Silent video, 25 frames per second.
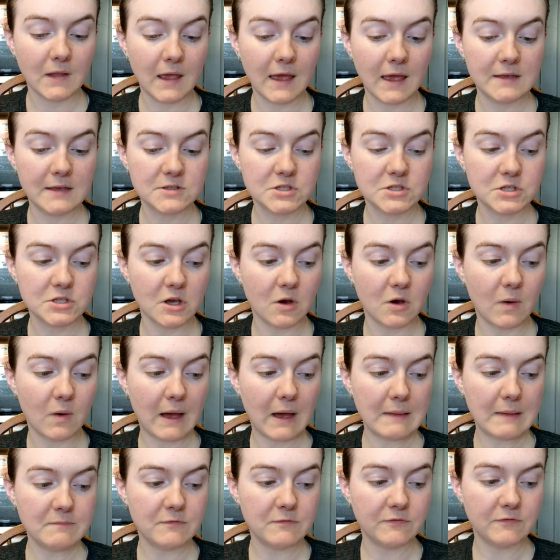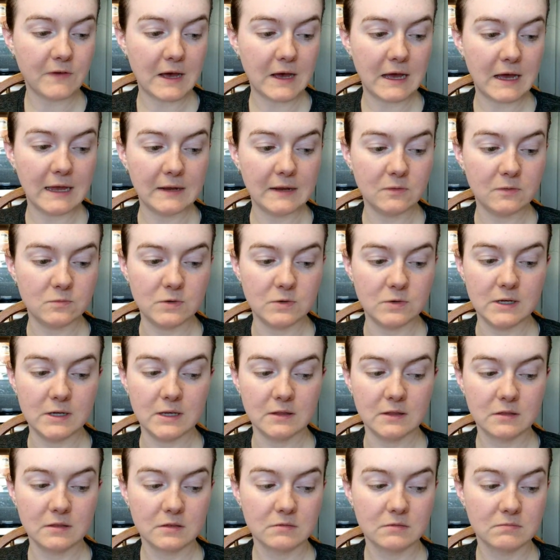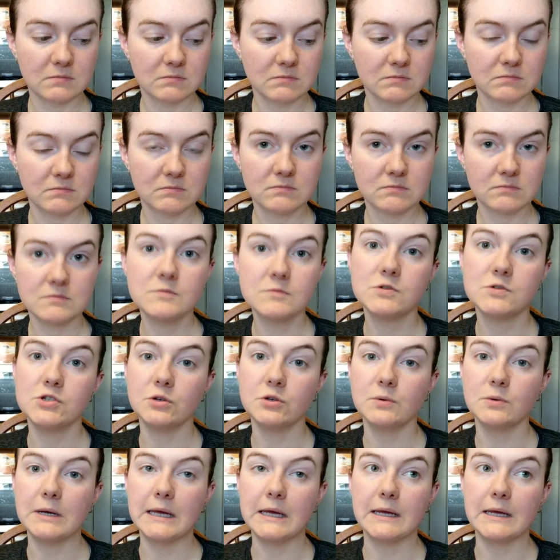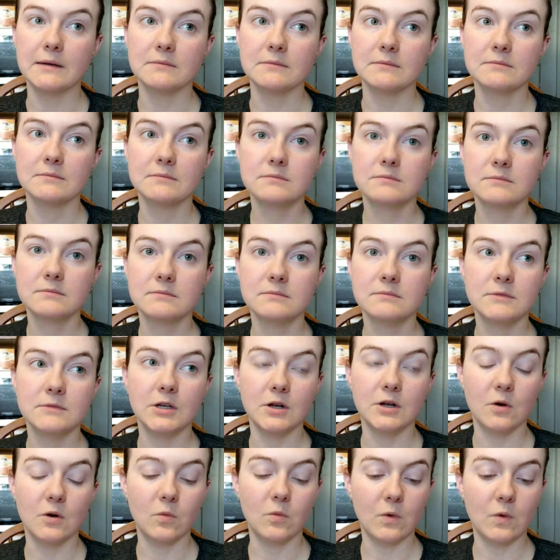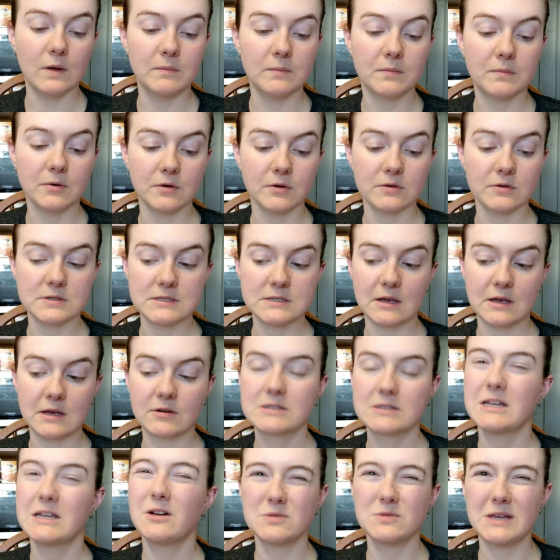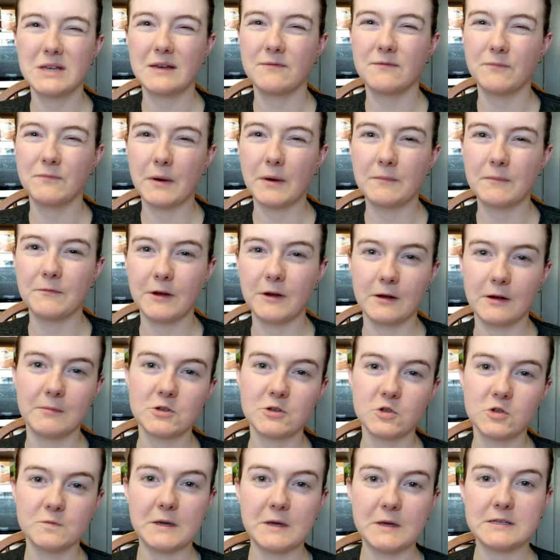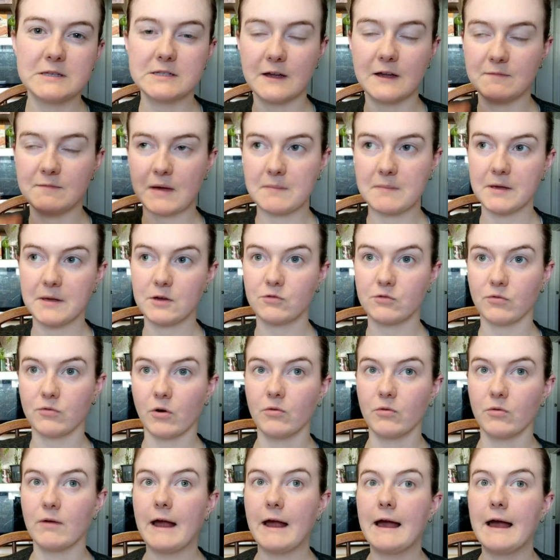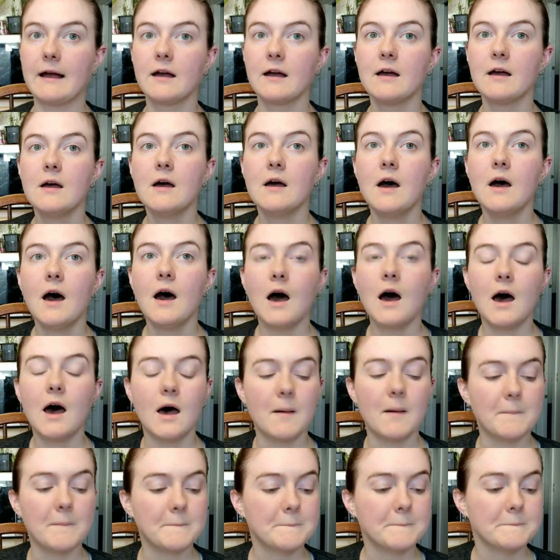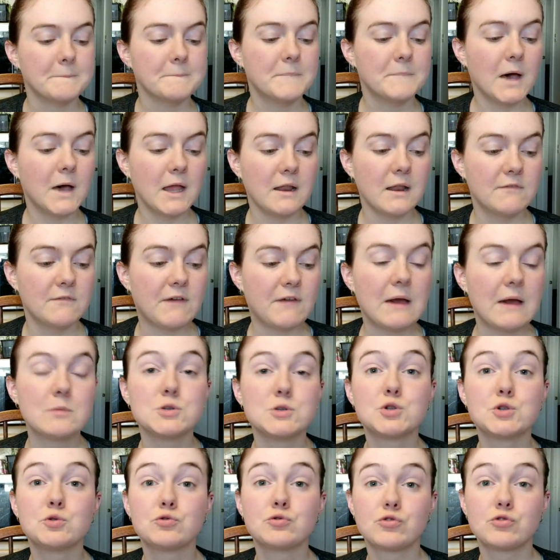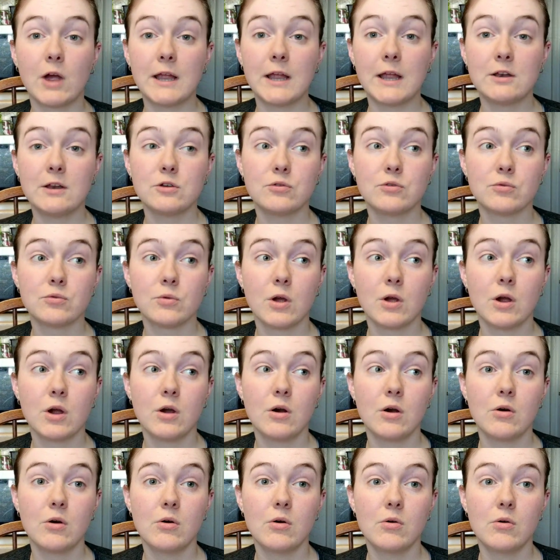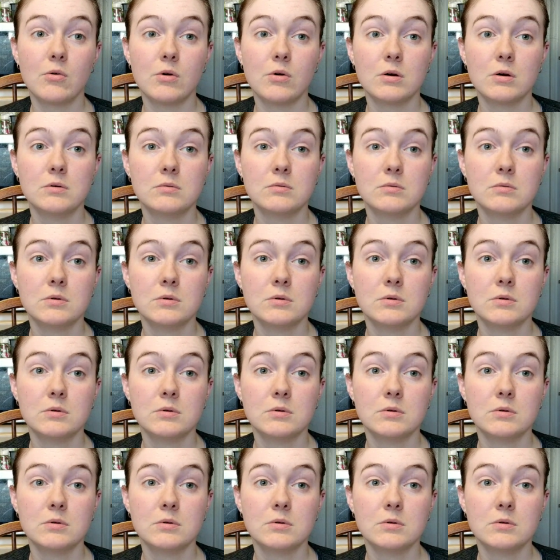And so I'm fine with doing, you know, 1 per cell because they don't take up very much space, and I have my big grow rack. But if I was trying to grow